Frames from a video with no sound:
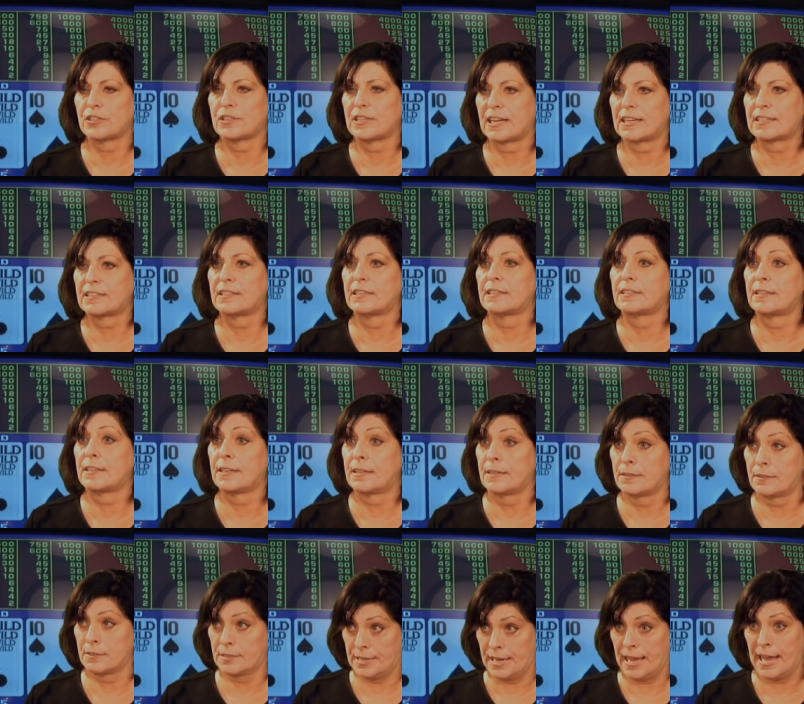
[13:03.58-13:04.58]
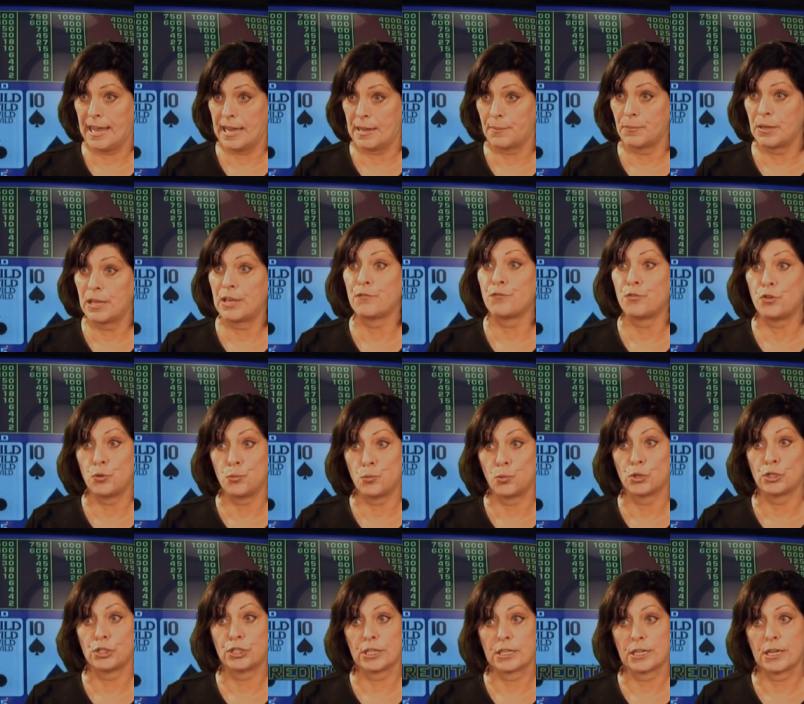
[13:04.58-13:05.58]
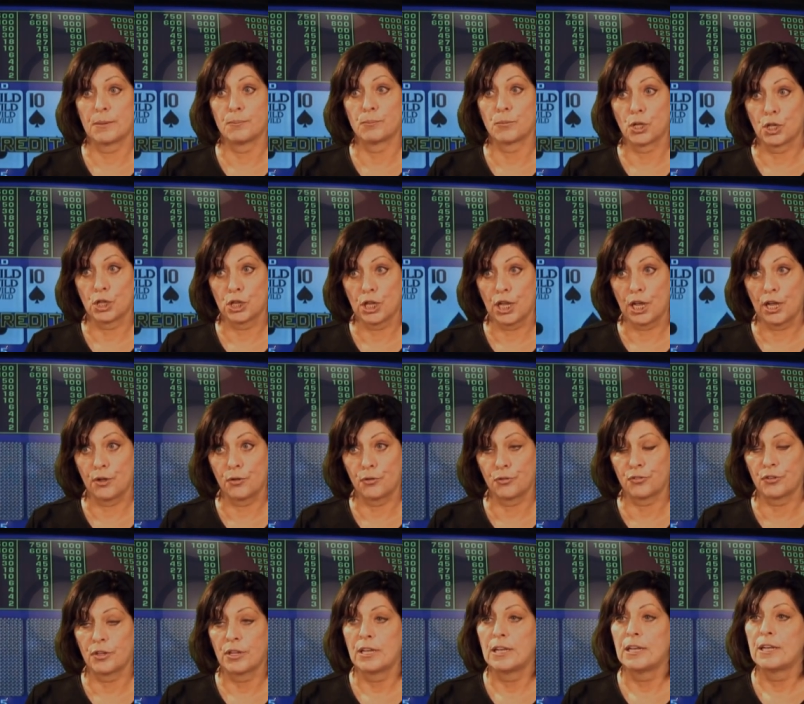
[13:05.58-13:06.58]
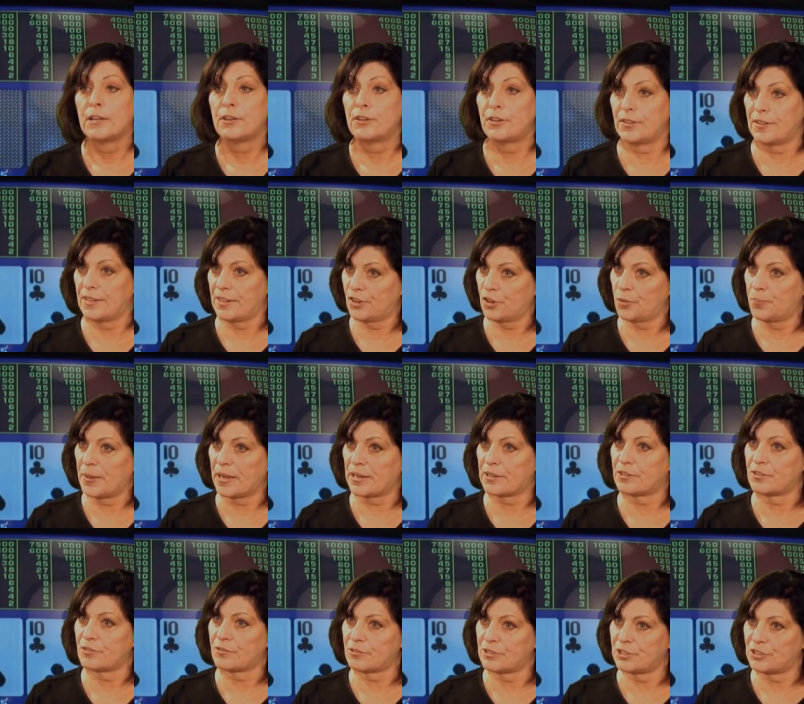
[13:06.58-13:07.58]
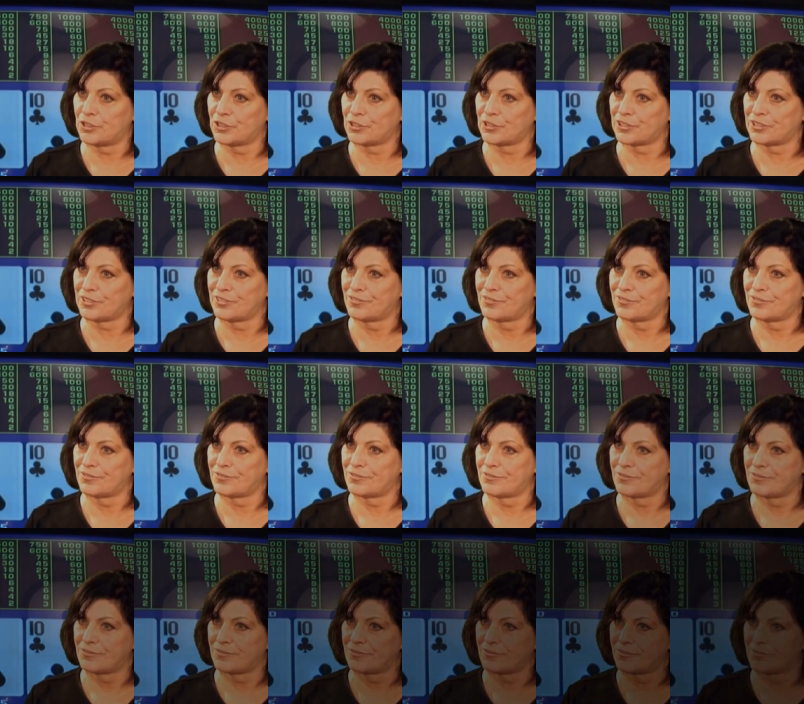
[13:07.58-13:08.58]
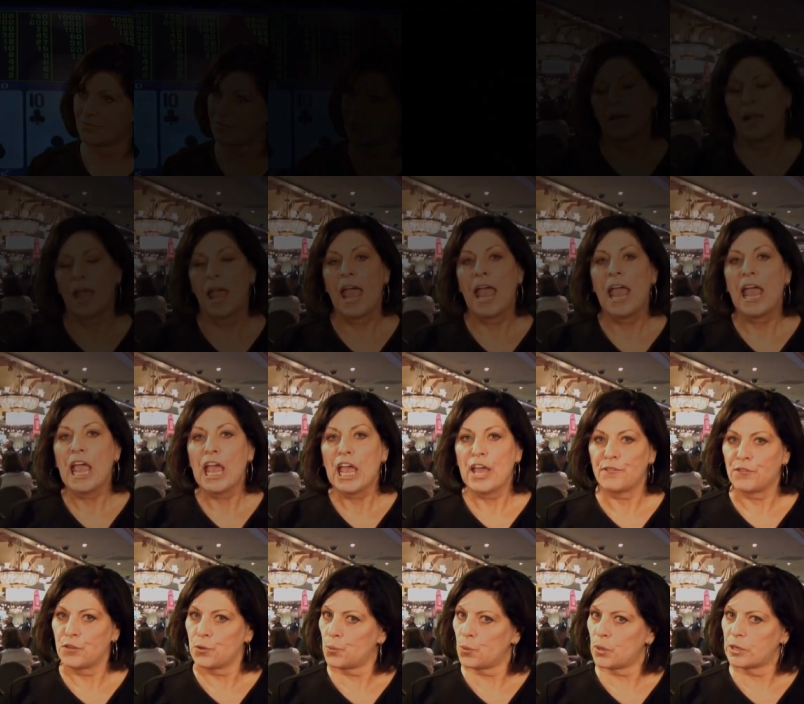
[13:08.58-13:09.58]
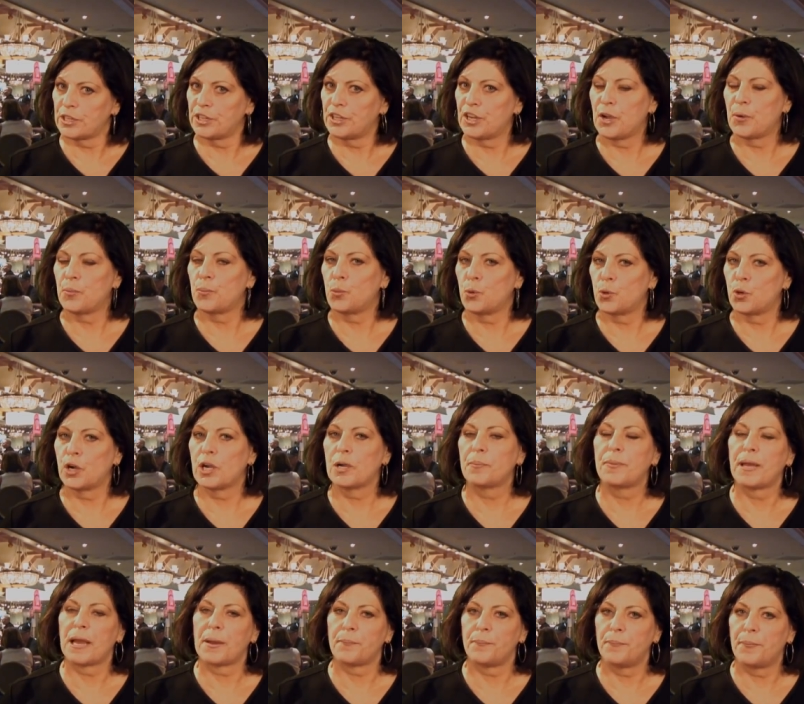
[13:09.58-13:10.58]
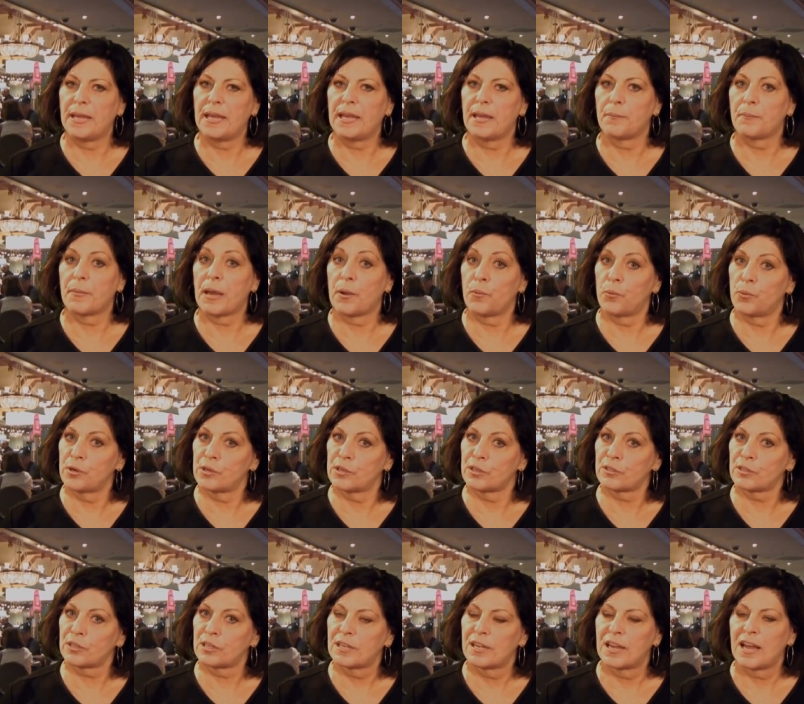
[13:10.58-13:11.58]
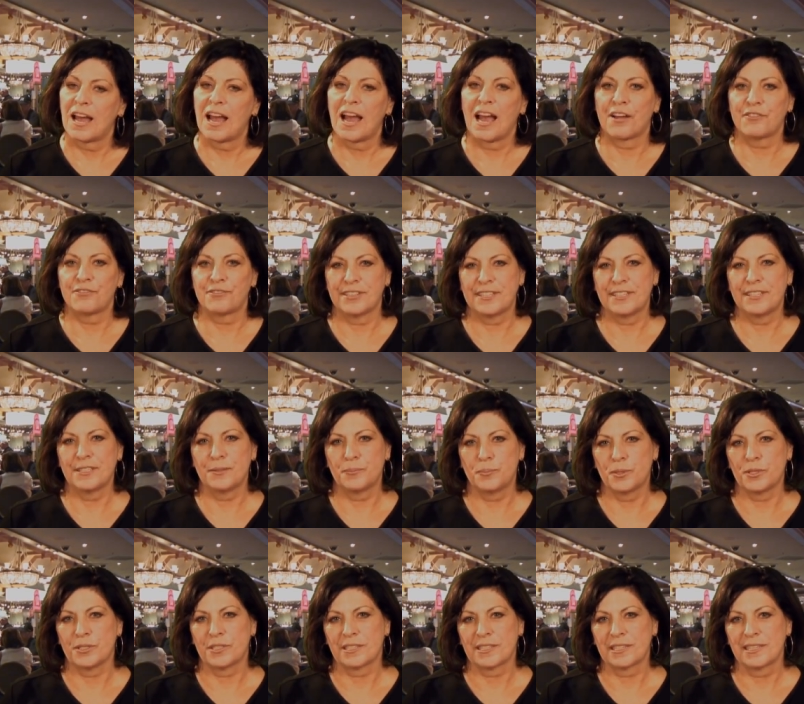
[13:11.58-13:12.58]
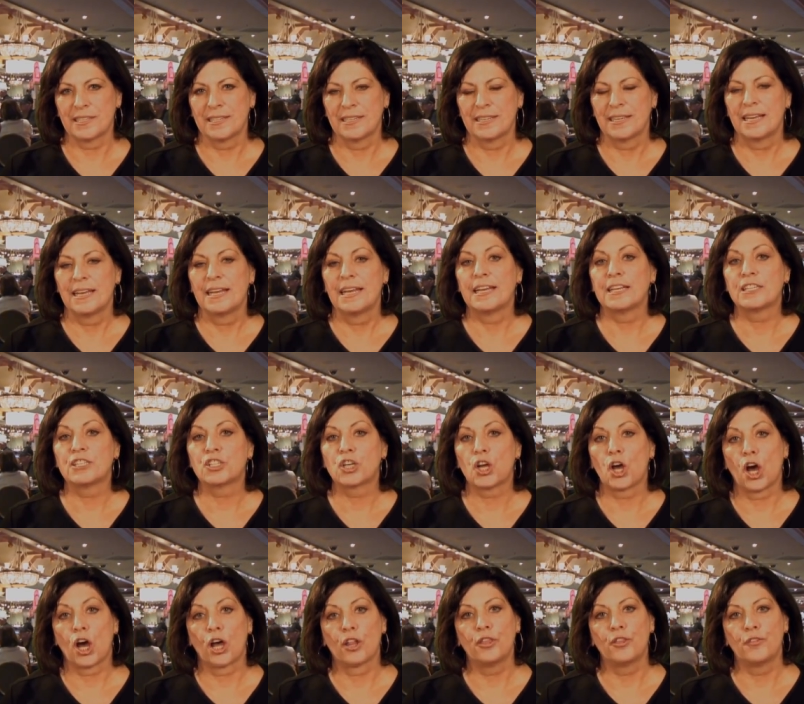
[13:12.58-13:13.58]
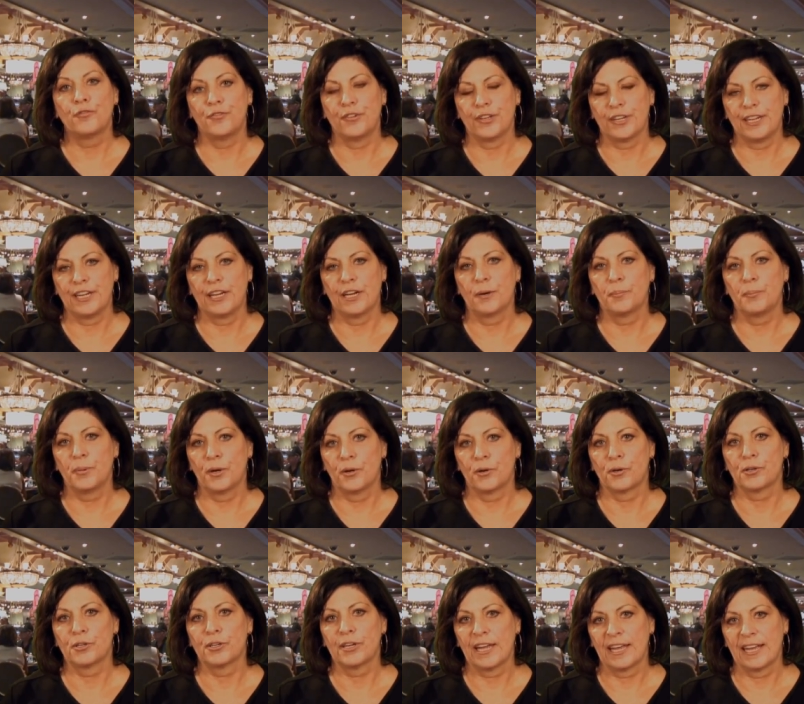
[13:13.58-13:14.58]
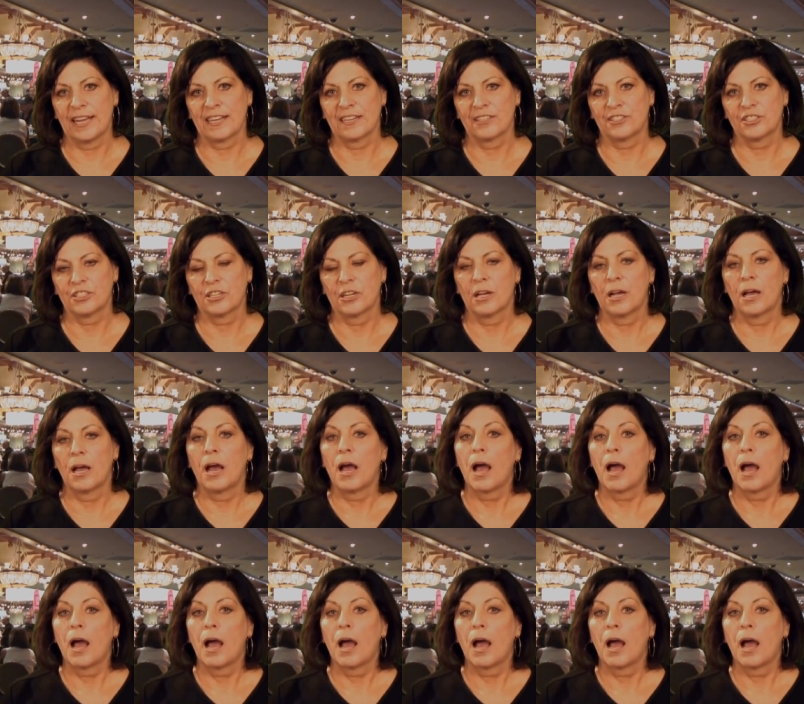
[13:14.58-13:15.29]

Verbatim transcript: selected gain if you want to come close to the expected return. If you want to know more about me and my work, I've written a book. It's called The Video Poker Edge.